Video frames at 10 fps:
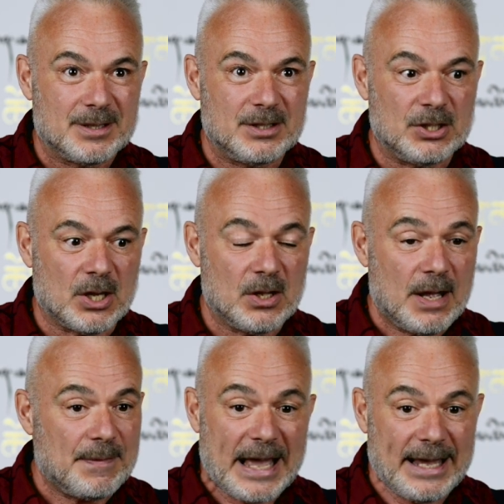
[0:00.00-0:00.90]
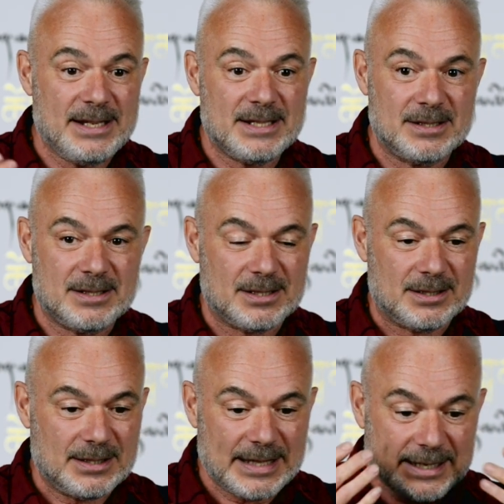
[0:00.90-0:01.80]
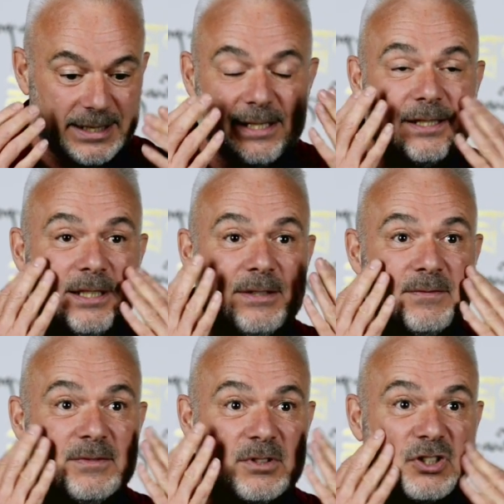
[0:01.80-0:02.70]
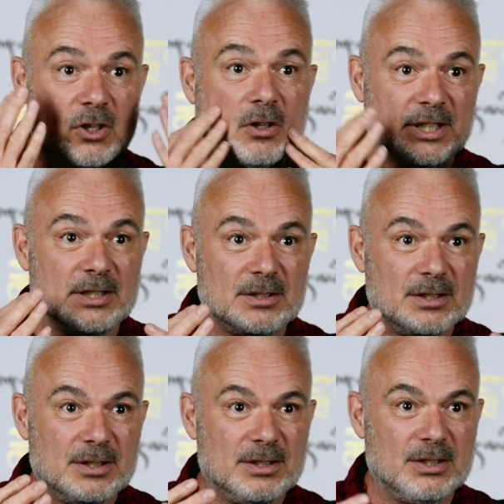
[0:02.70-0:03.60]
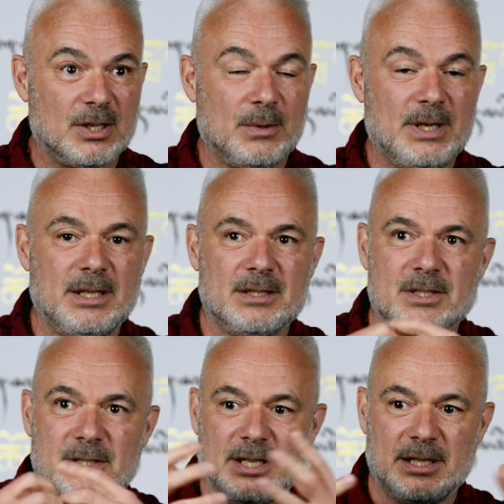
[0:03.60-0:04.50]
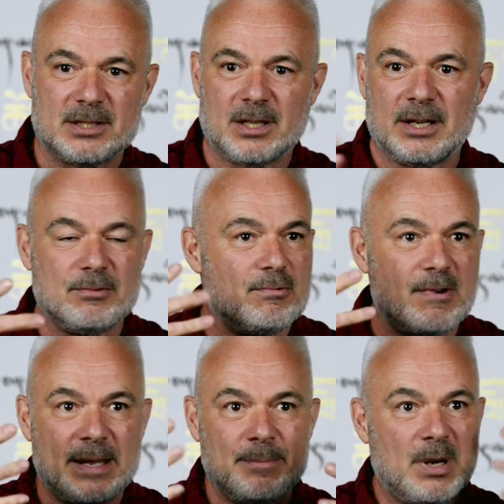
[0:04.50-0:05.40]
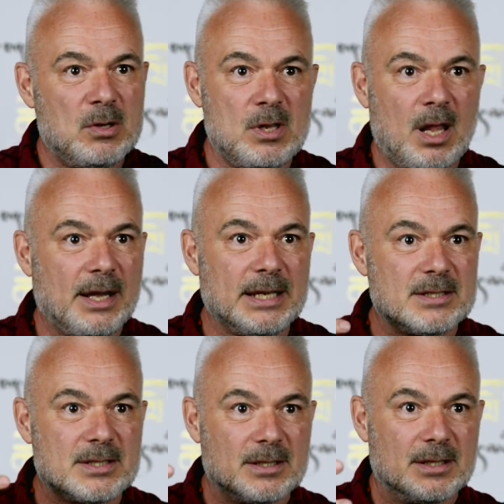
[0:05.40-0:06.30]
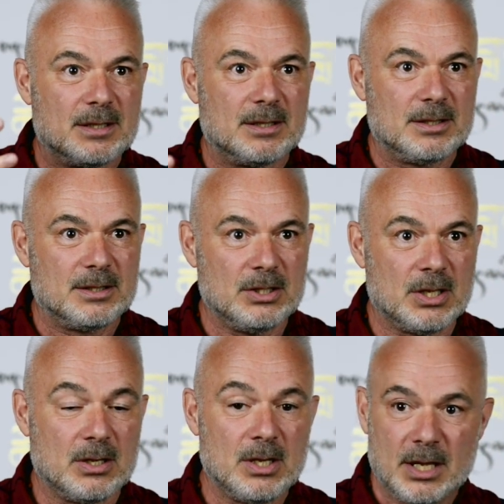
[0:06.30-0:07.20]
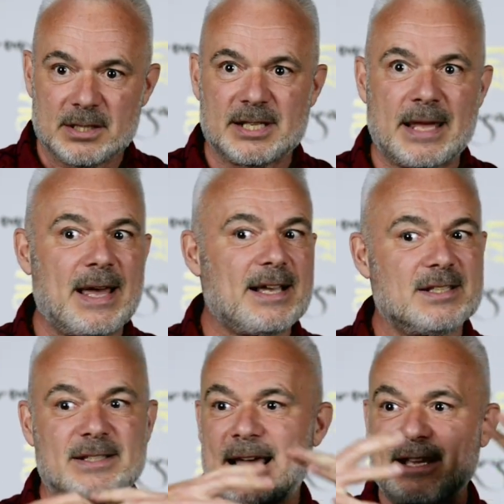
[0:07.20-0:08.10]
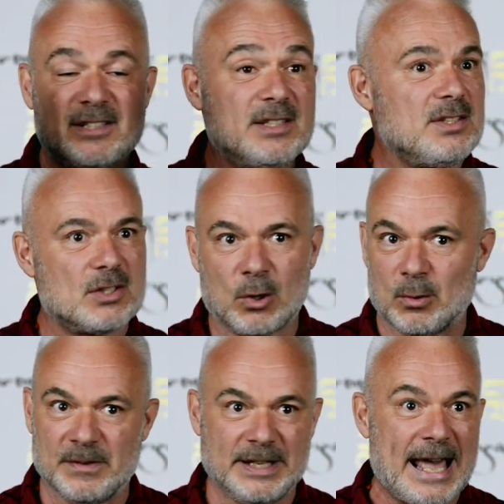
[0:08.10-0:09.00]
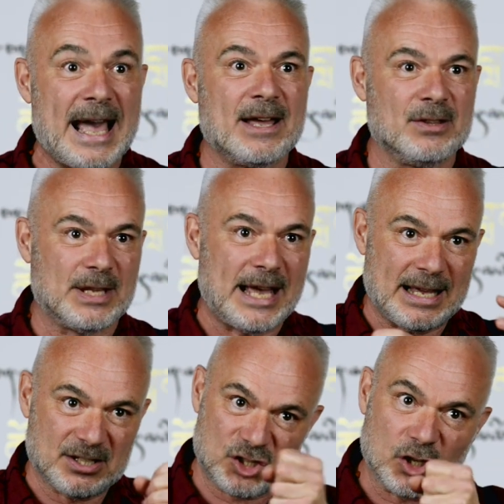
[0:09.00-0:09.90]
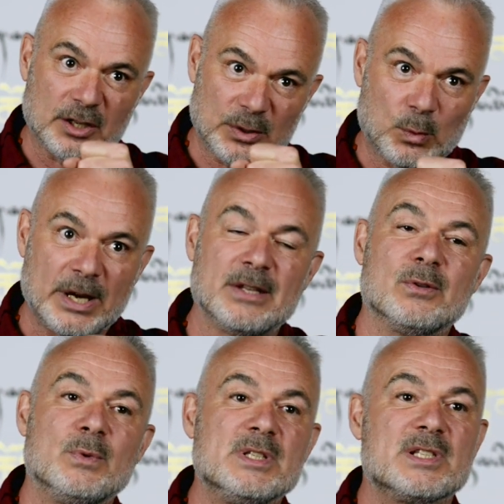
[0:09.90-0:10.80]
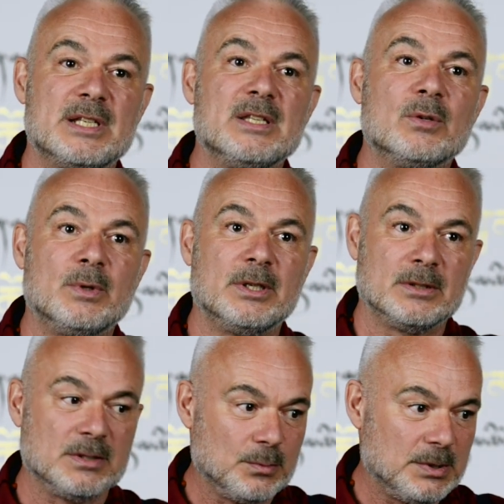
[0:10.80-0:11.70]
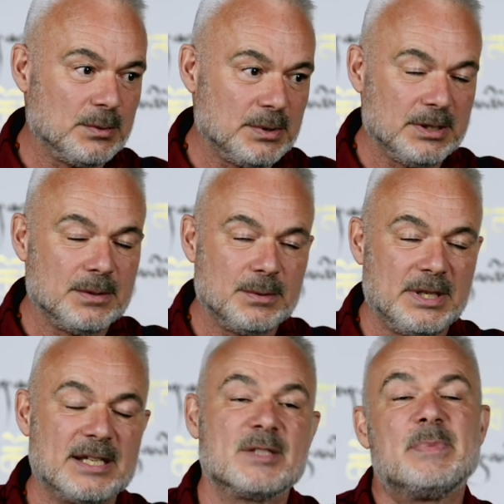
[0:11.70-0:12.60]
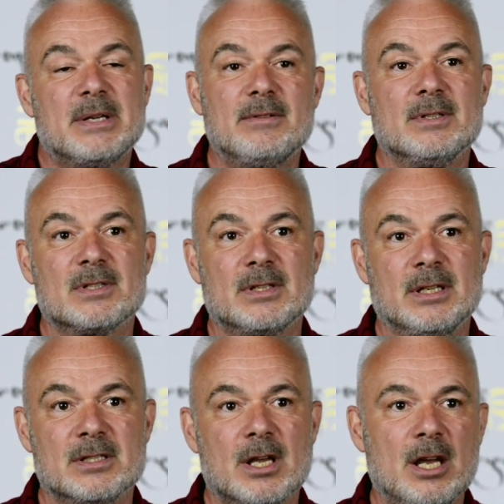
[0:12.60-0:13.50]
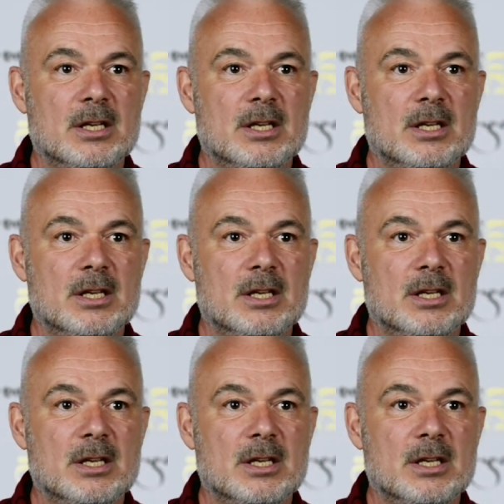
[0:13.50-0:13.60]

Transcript: You know, that isn't that isn't even solid. You know, it's it's like rainbow light. You know, so that's that's dissolving our, our solid way that we see the world and we, we, we experience things.